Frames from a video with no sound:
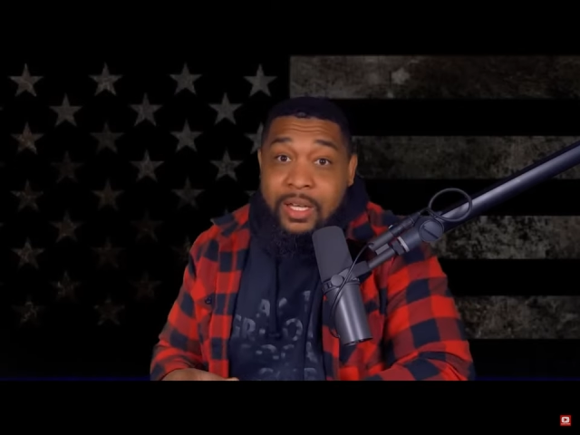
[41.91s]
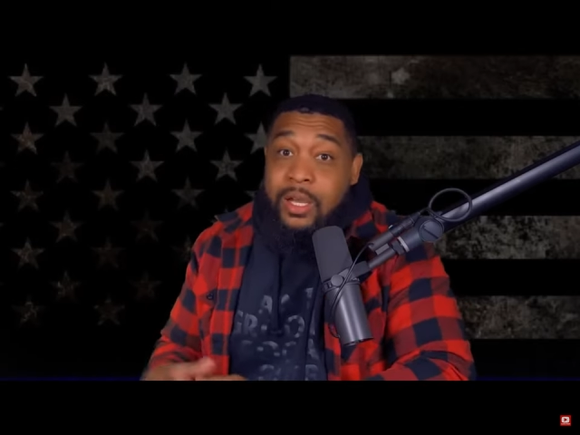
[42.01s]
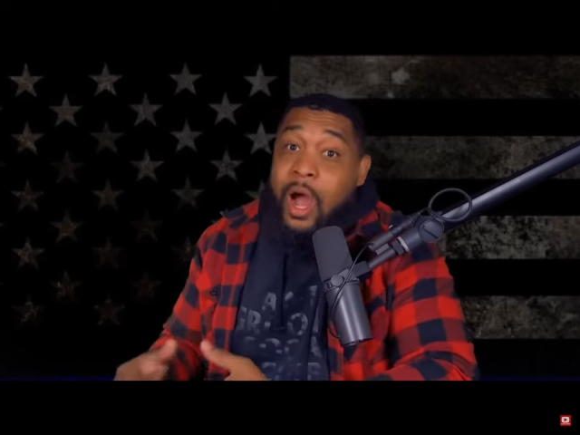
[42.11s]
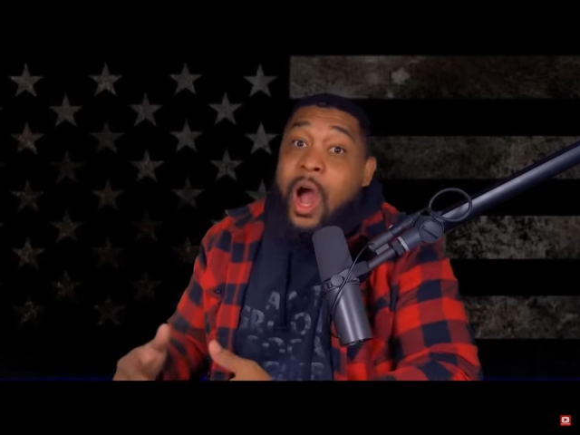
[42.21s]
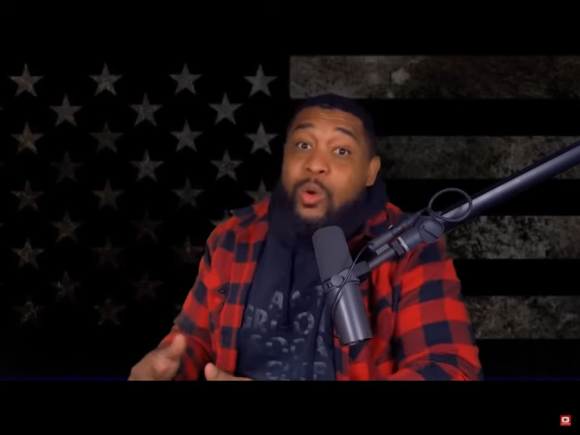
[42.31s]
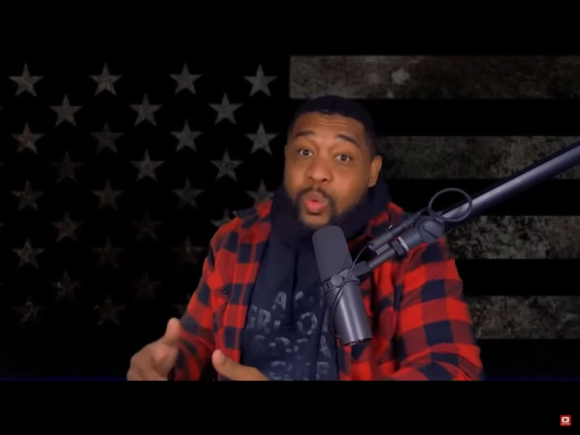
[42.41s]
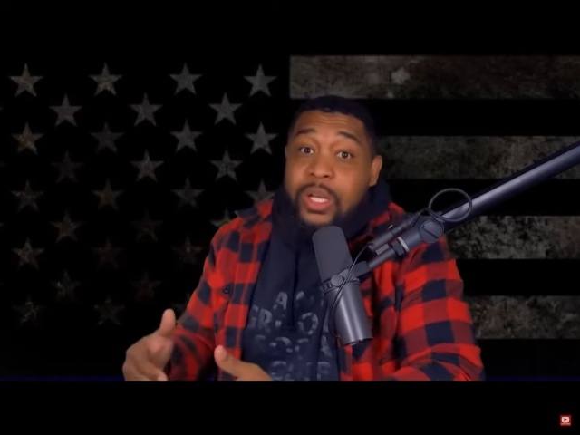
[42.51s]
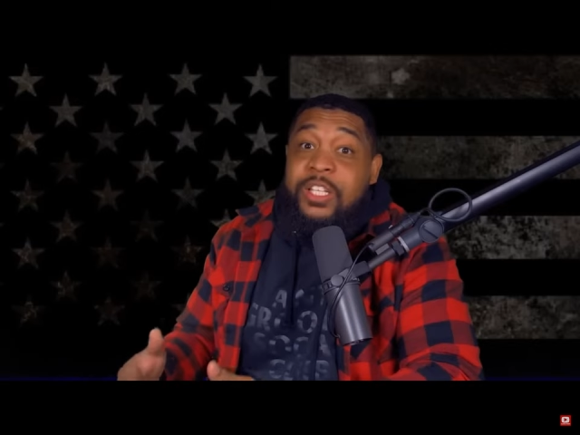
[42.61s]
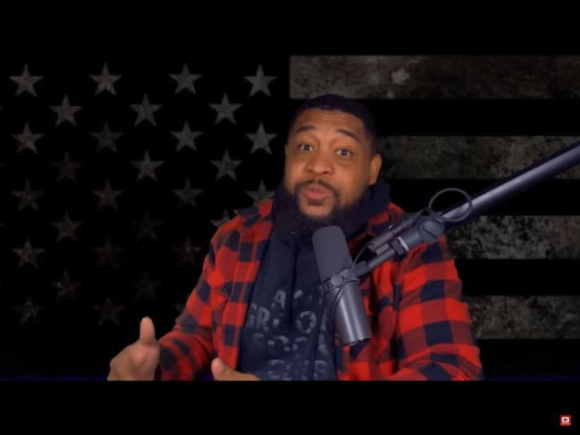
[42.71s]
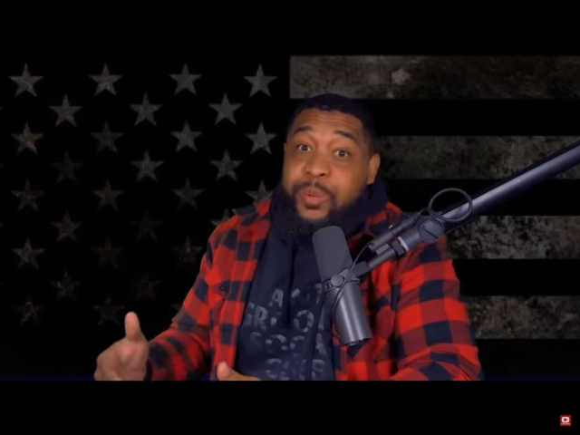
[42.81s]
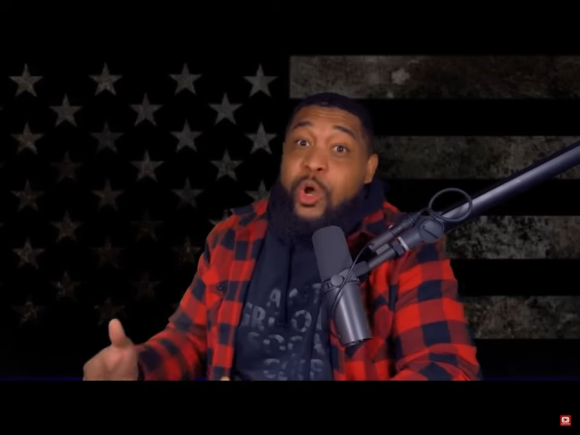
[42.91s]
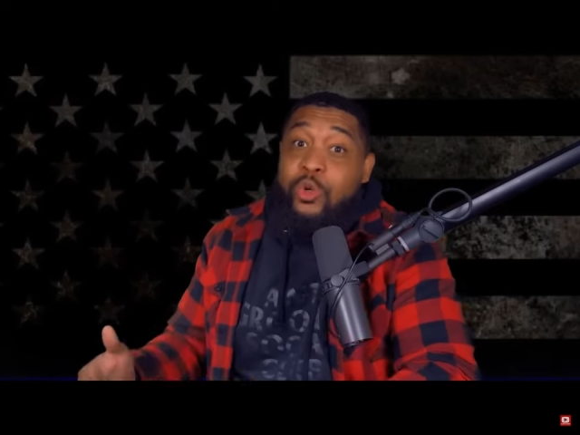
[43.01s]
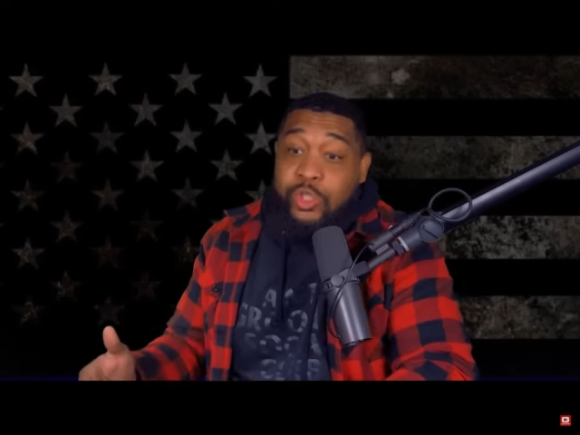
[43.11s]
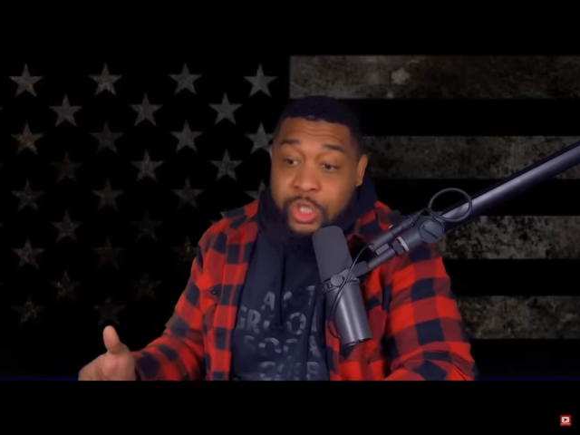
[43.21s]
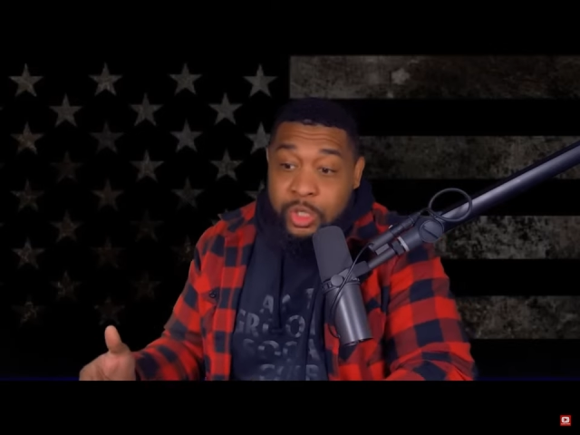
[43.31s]
God will
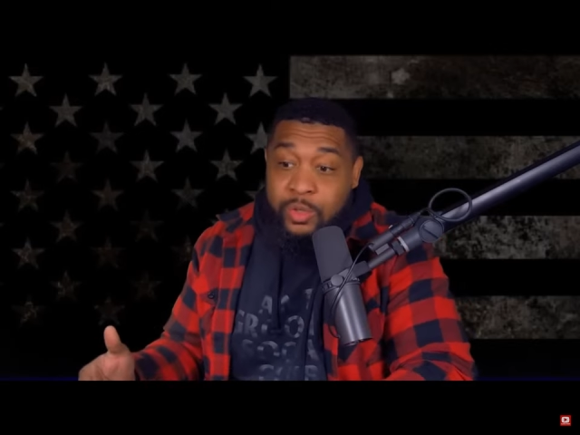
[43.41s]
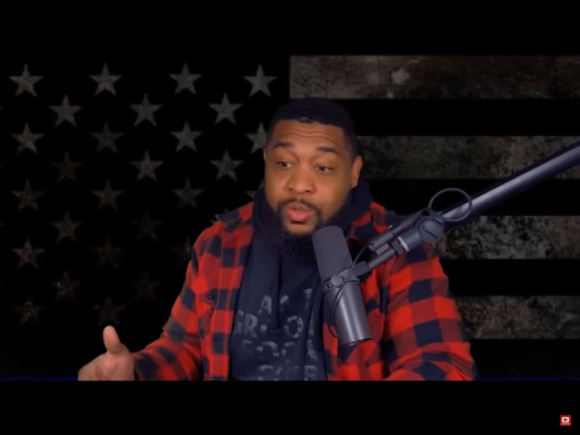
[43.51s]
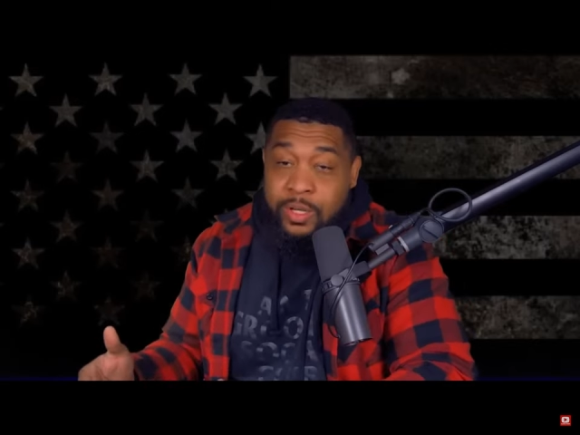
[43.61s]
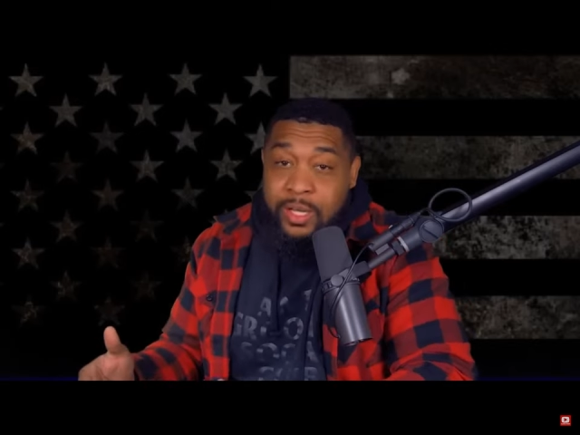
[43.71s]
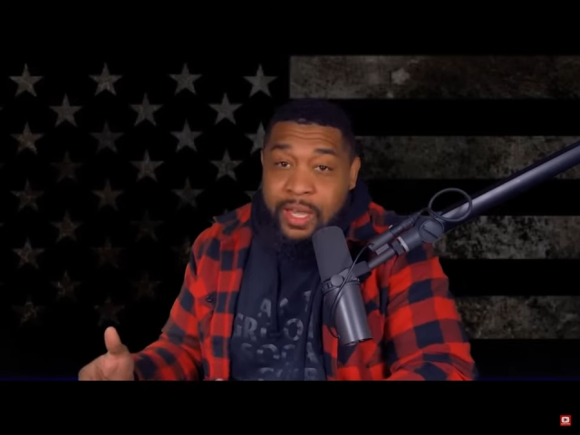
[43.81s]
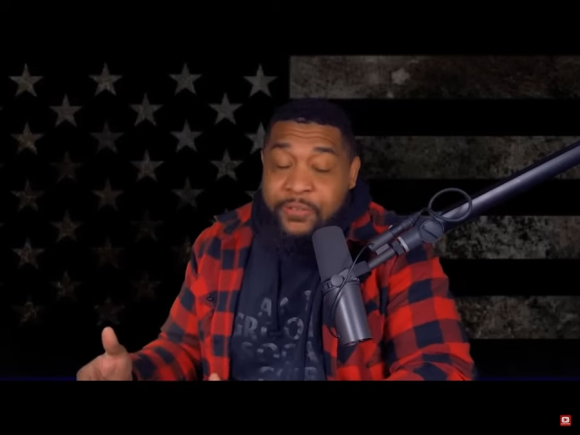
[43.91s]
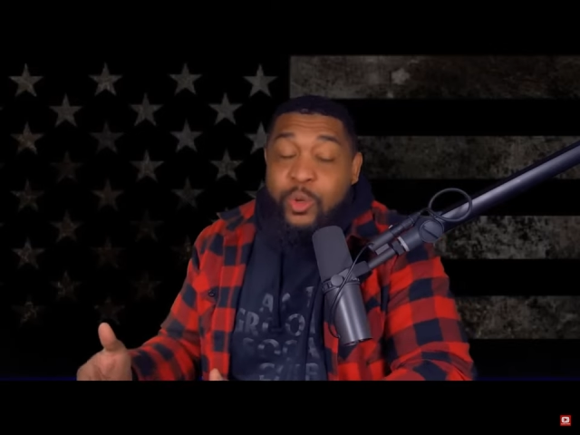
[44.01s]
expose you if